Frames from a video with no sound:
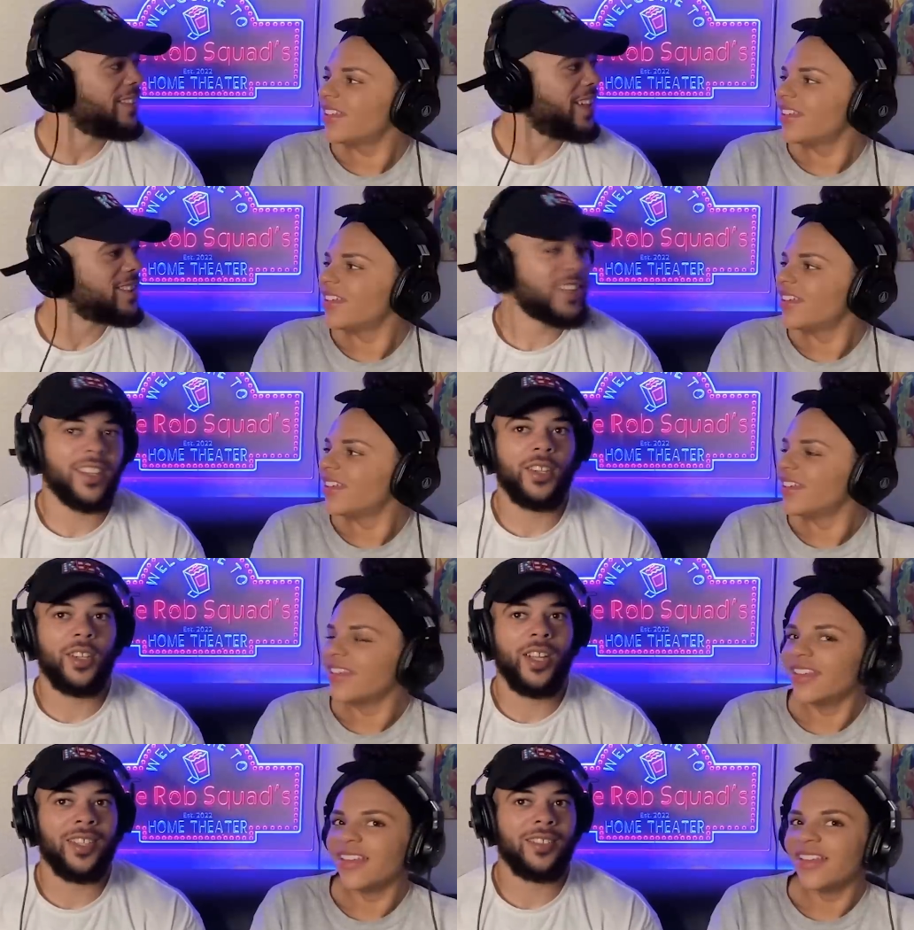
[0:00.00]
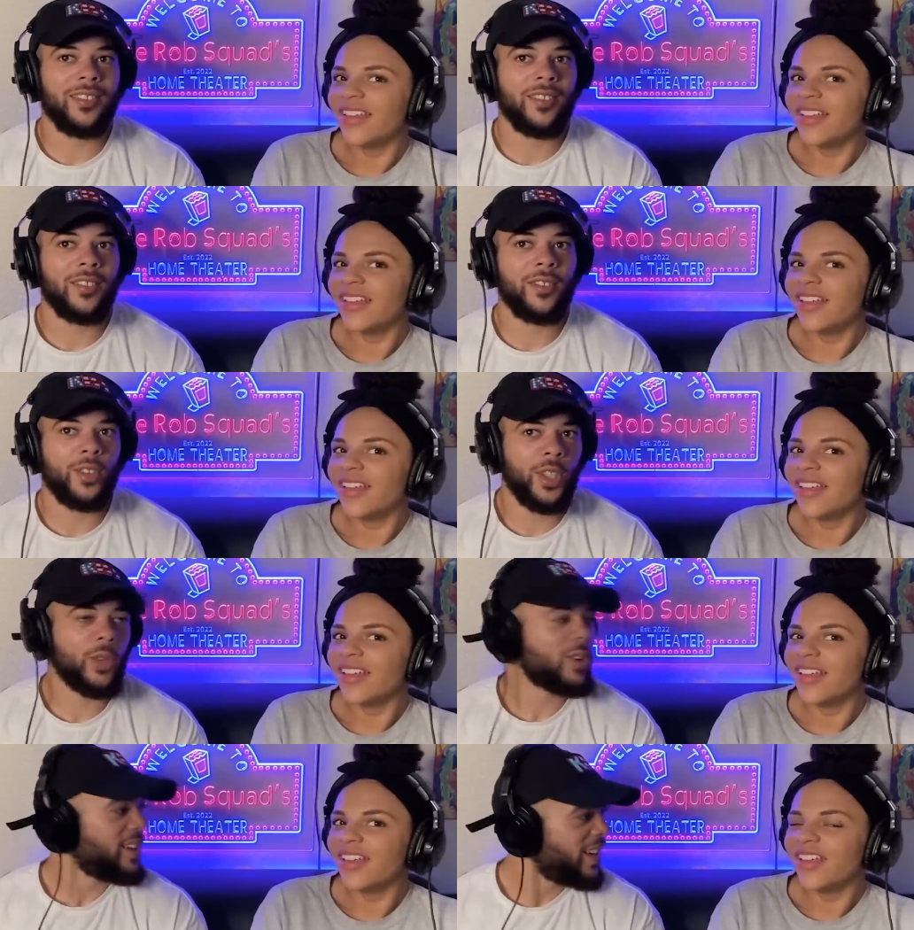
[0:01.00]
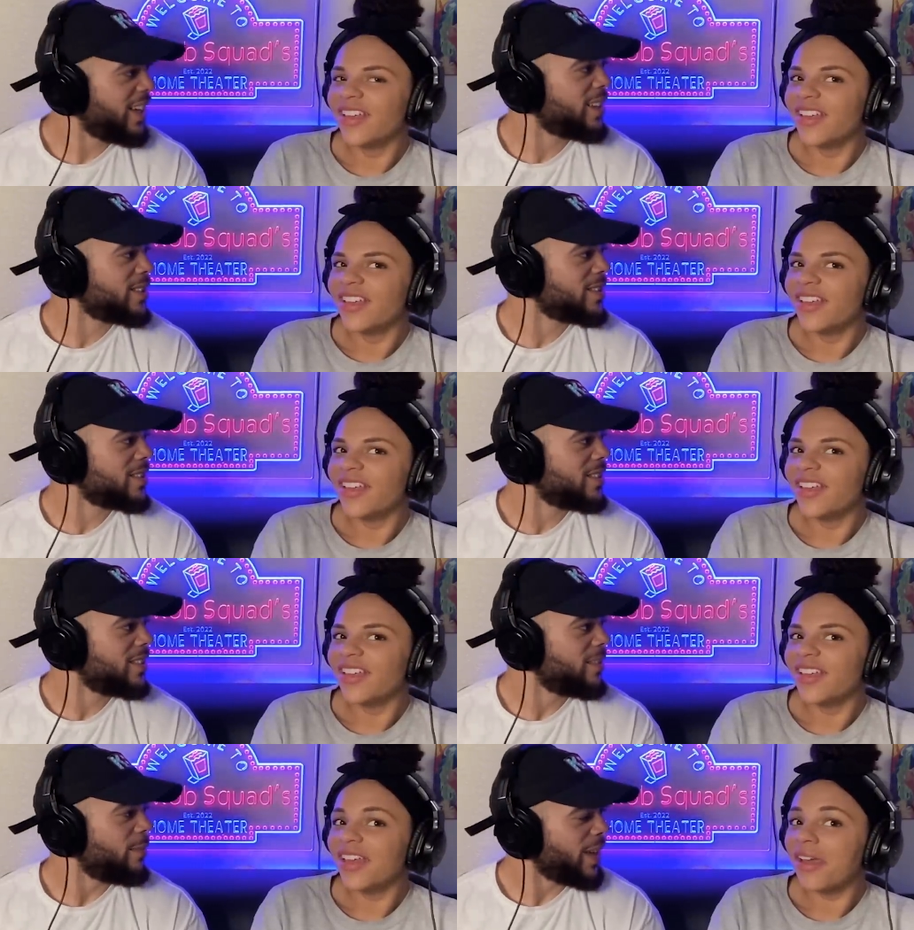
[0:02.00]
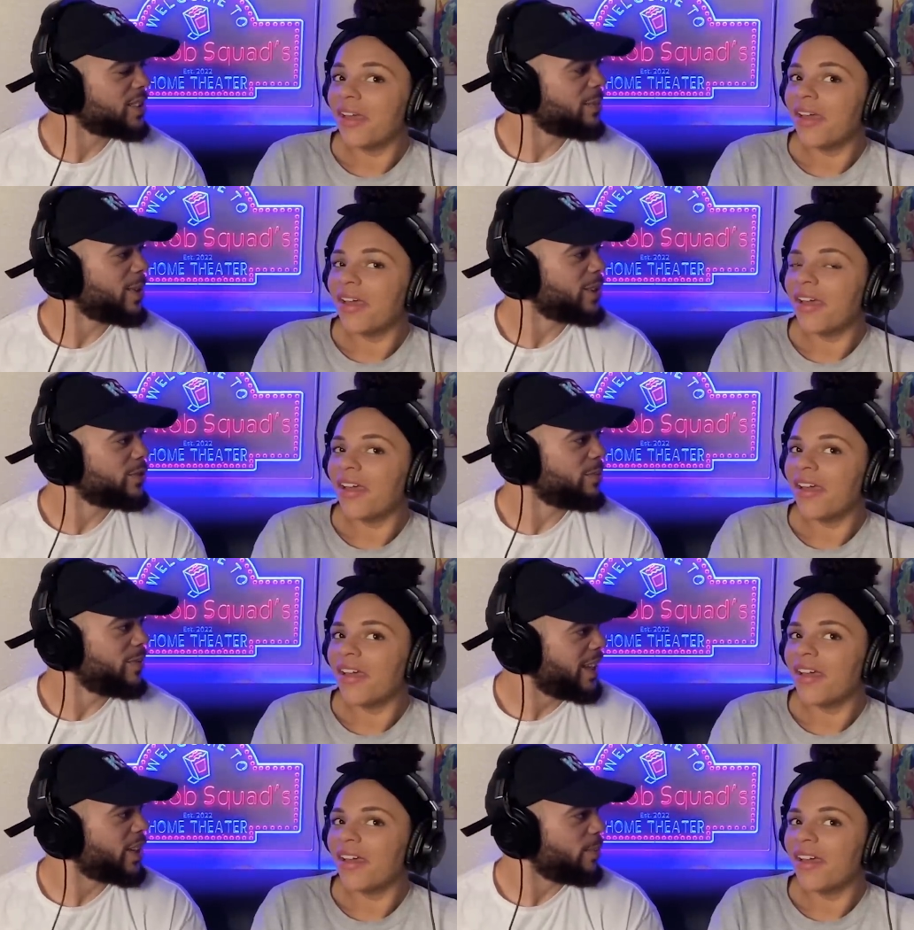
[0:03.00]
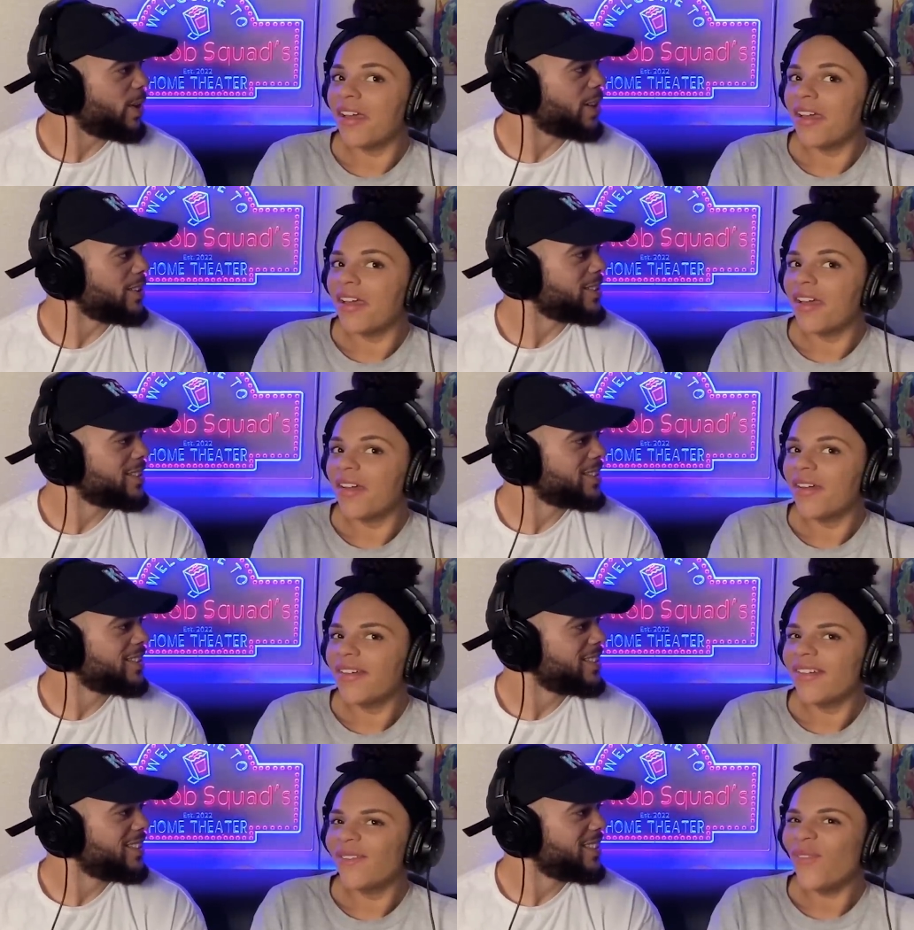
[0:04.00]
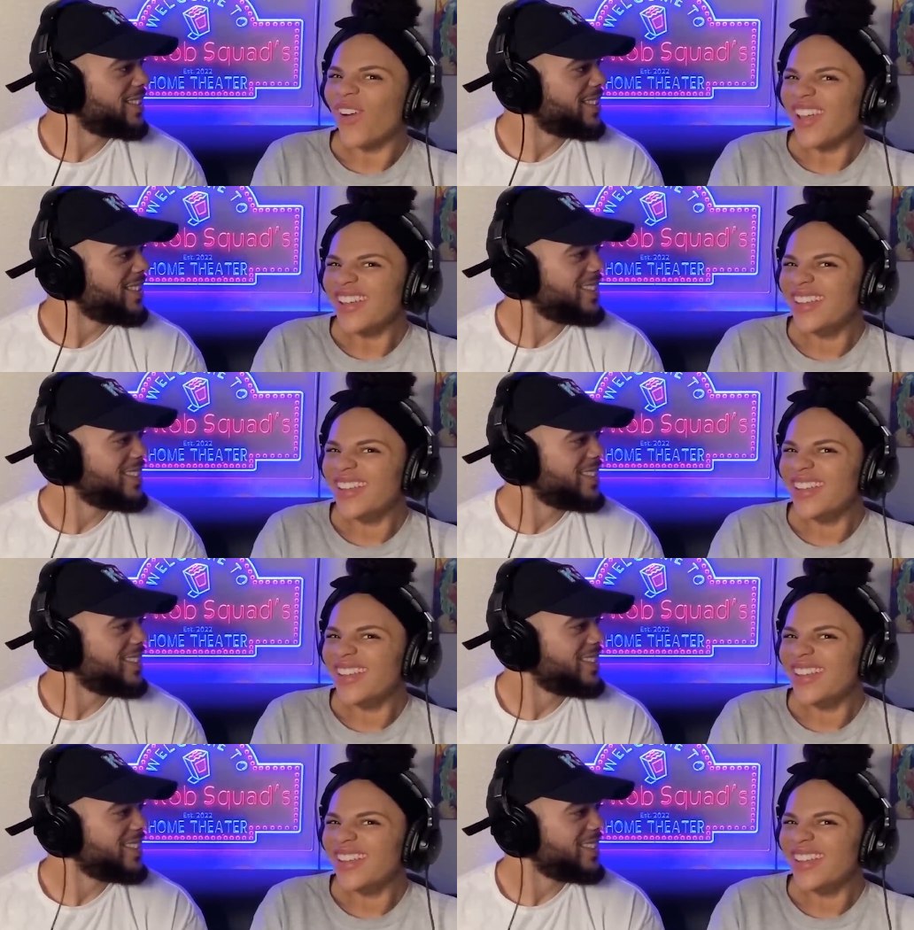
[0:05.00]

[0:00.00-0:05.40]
Speaker 1: that's the, the that's New York Knicks basketballs from Knickerbockers. What?